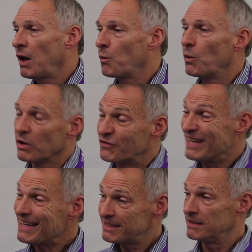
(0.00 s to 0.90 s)
We will have
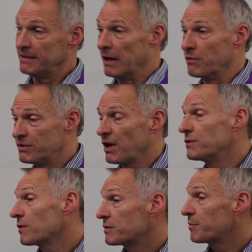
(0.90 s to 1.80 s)
tested that with the
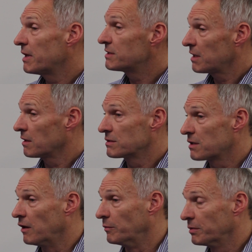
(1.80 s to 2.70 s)
James Webb Space
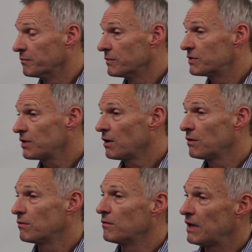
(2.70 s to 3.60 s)
Telescope.
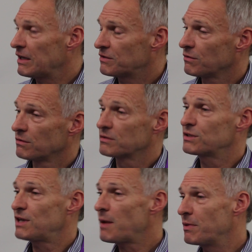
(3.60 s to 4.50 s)
So the actual
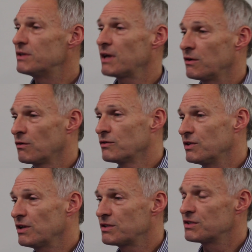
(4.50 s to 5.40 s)
step in
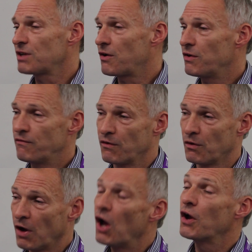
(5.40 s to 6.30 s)
technology necessary
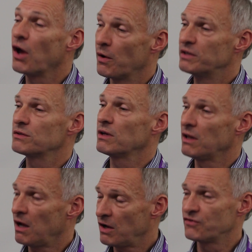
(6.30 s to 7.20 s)
for going to a
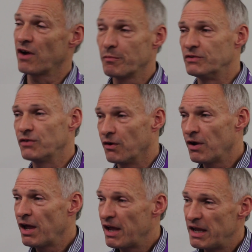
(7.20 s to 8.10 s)
larger aperture
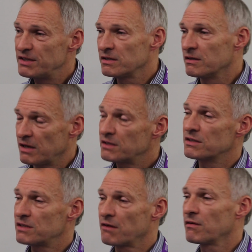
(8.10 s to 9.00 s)
isn't
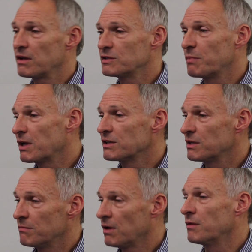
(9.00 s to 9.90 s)
necessarily as big as
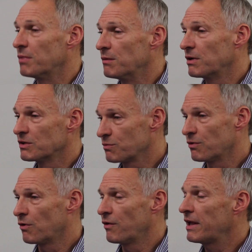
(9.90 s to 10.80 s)
it might be because we
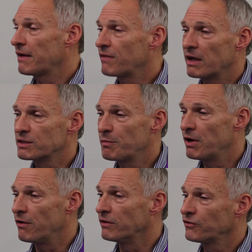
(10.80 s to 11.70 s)
already have that
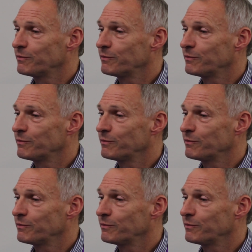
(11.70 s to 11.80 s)
experience.